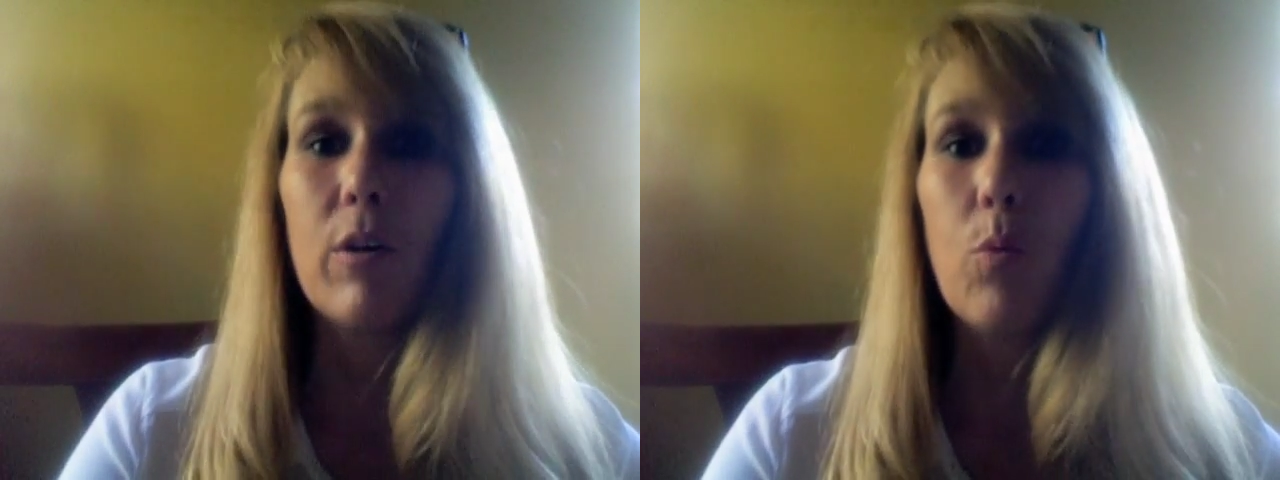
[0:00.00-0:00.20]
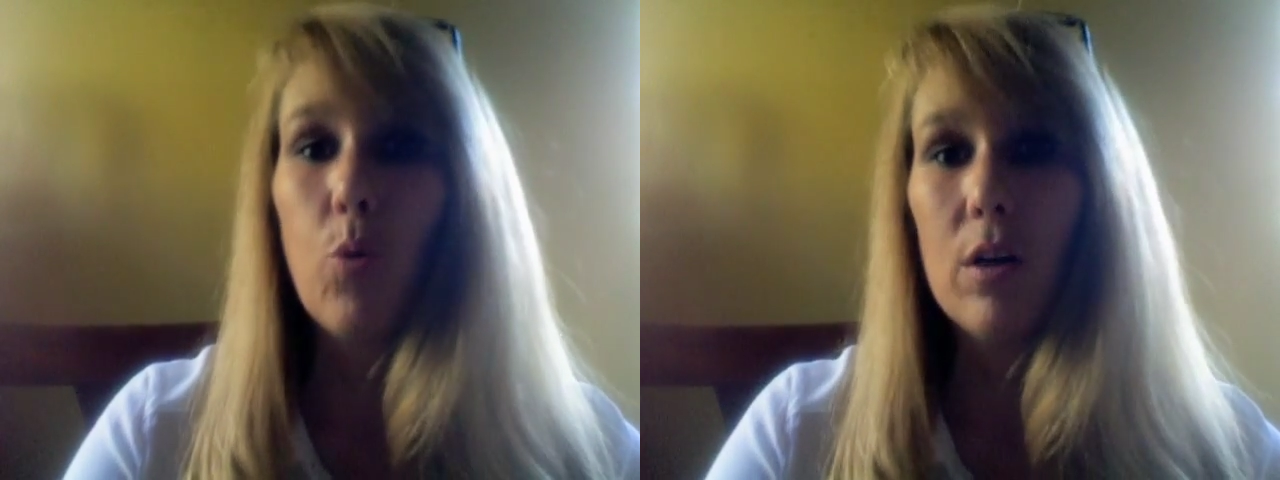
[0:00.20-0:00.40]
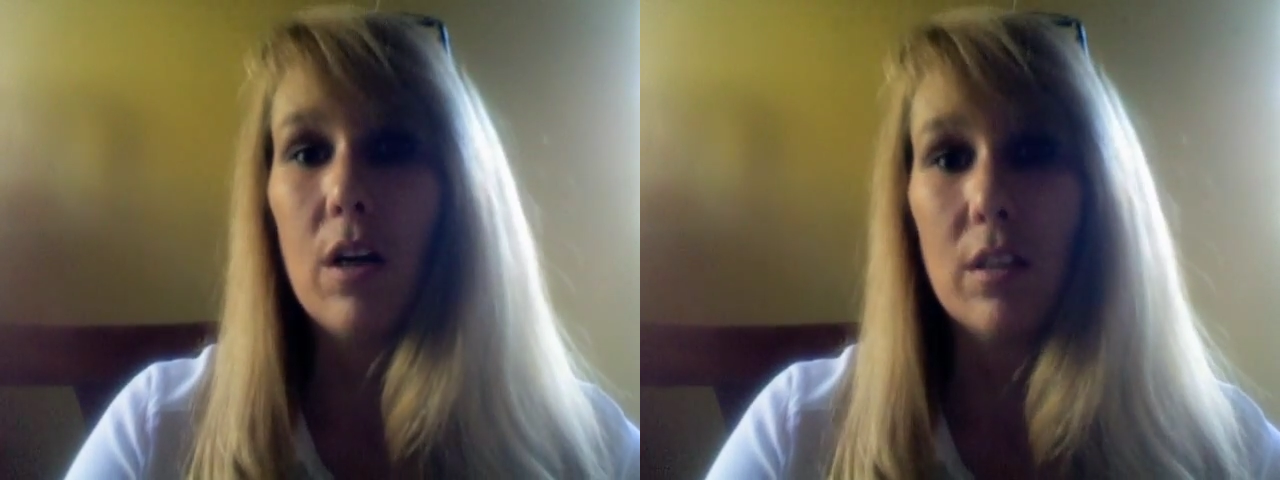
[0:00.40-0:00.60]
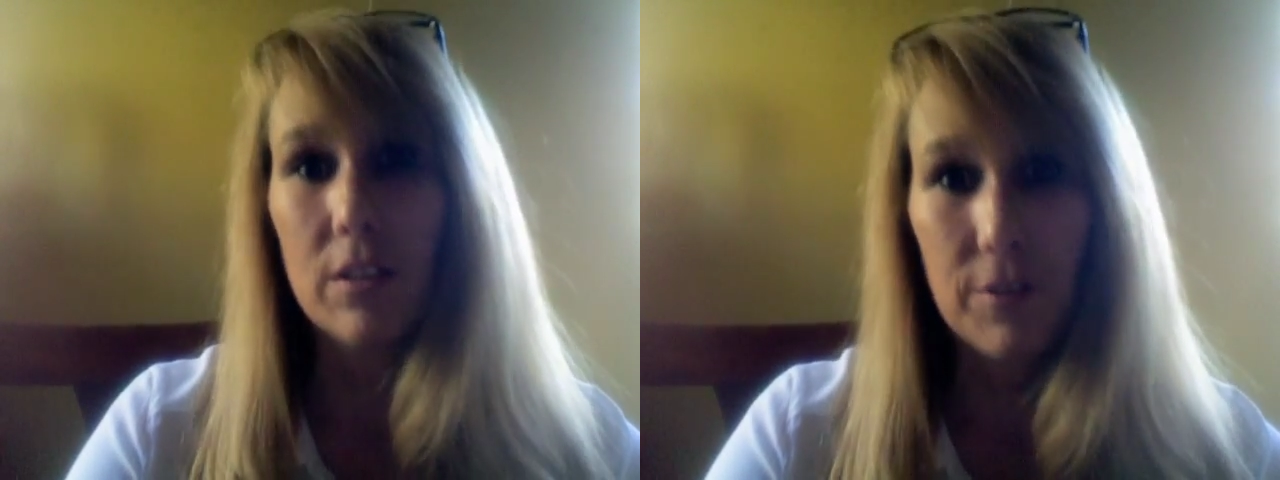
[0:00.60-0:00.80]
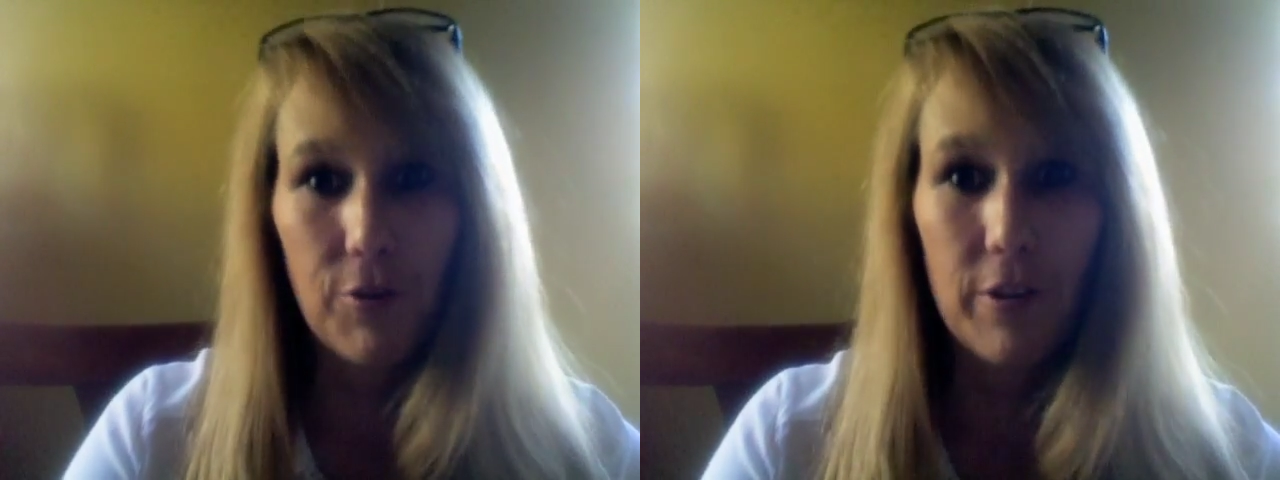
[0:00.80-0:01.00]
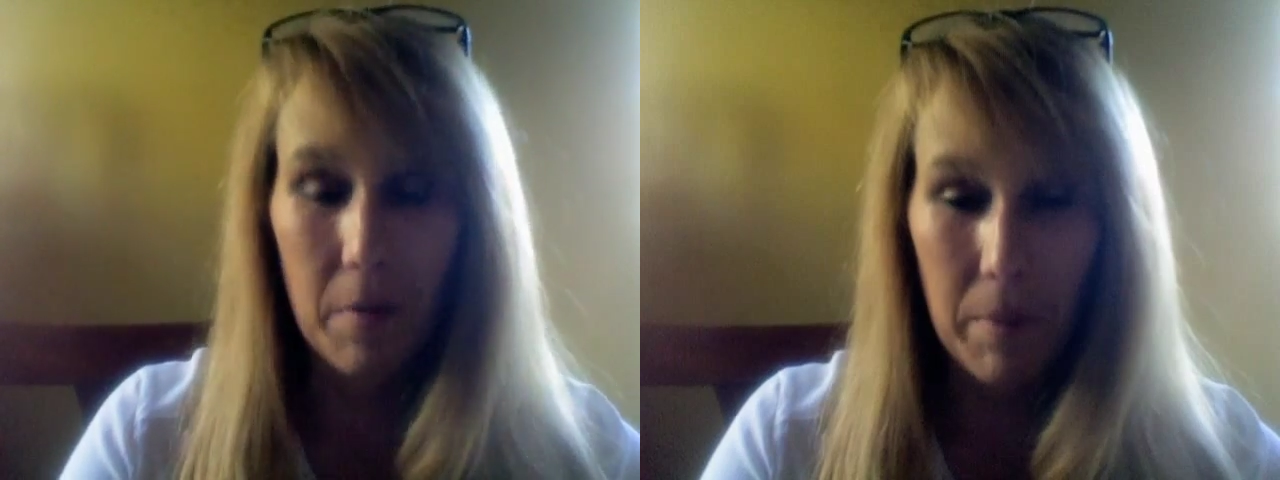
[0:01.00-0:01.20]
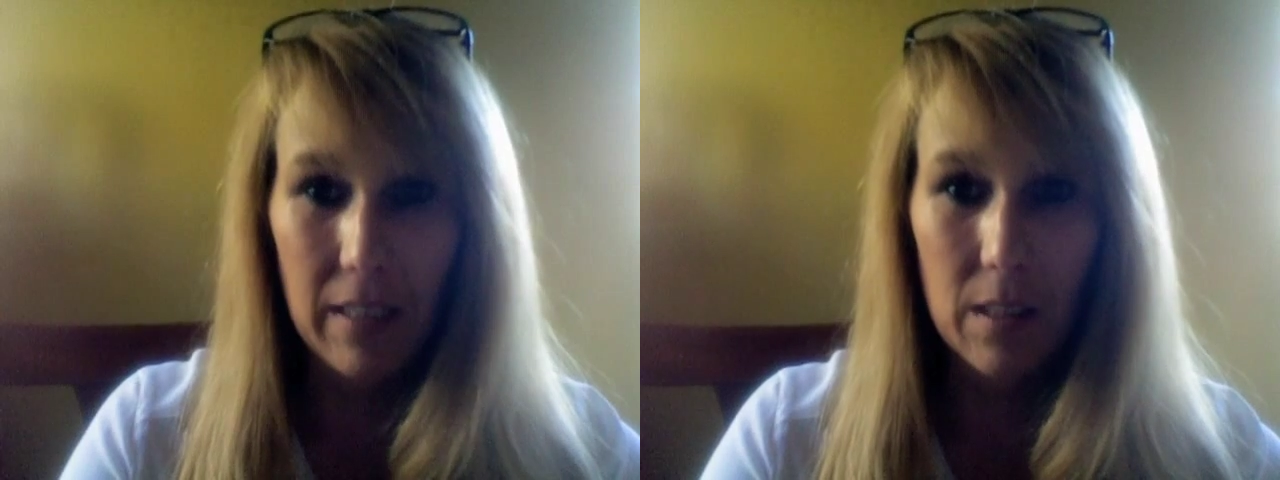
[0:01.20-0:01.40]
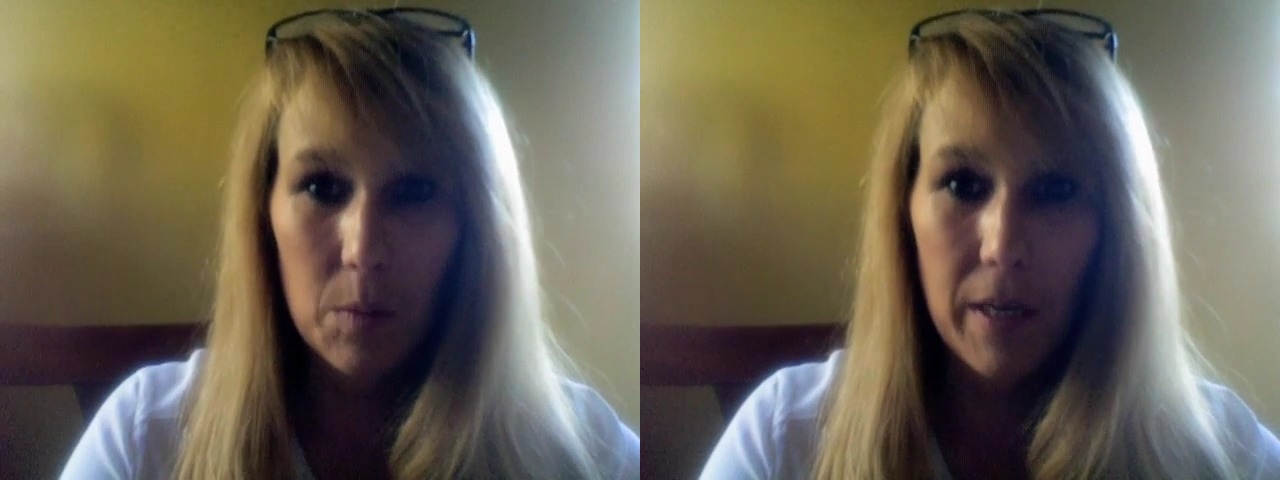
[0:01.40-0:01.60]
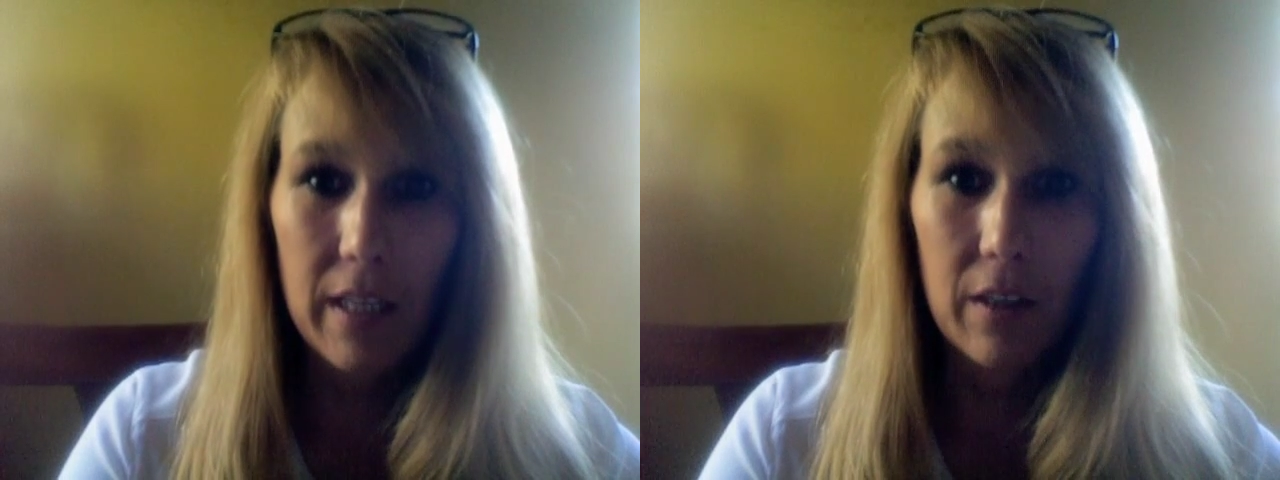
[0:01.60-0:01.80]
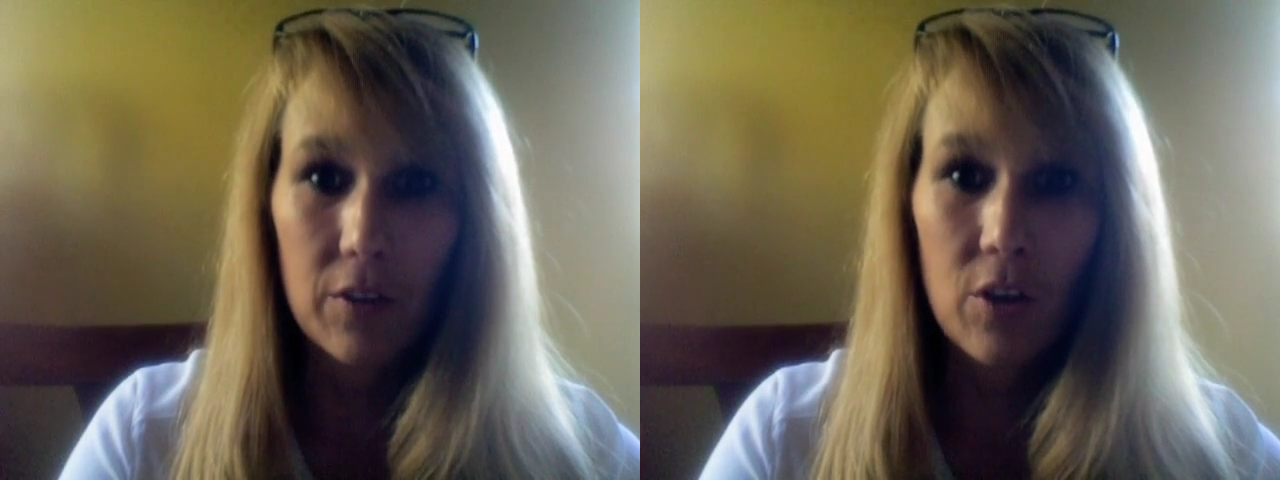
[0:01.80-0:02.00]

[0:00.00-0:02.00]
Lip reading: awards for the best speakers.